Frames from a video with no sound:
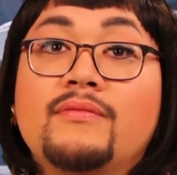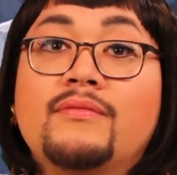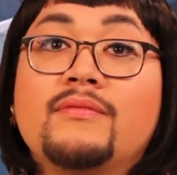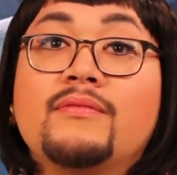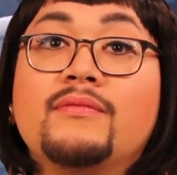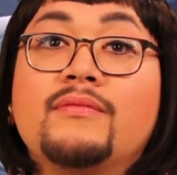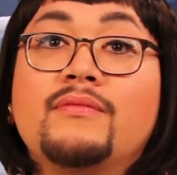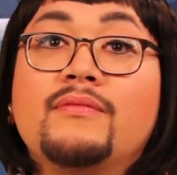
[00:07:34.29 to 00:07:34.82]

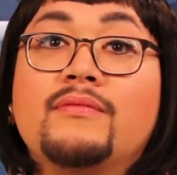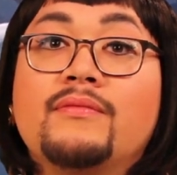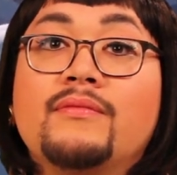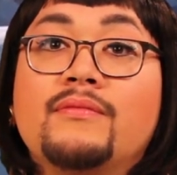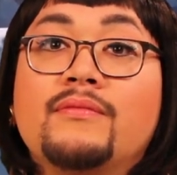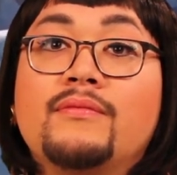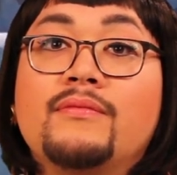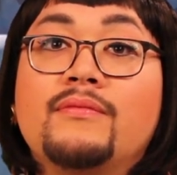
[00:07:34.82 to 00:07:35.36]
We just
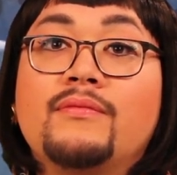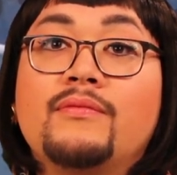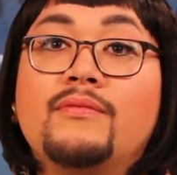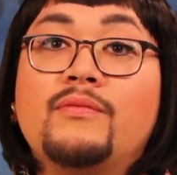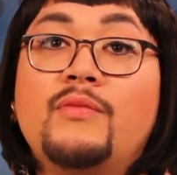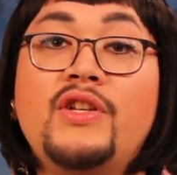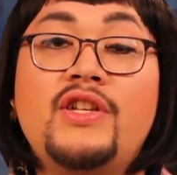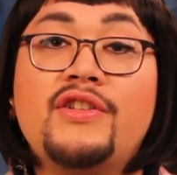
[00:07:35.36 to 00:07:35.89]
never thought
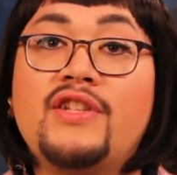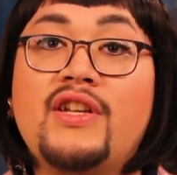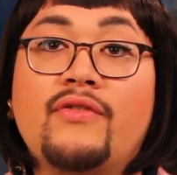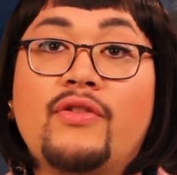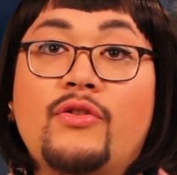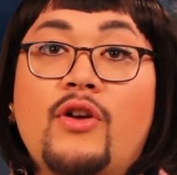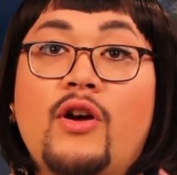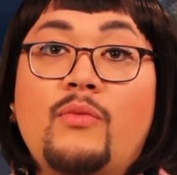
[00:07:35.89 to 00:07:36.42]
we'd be here.
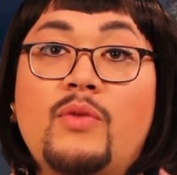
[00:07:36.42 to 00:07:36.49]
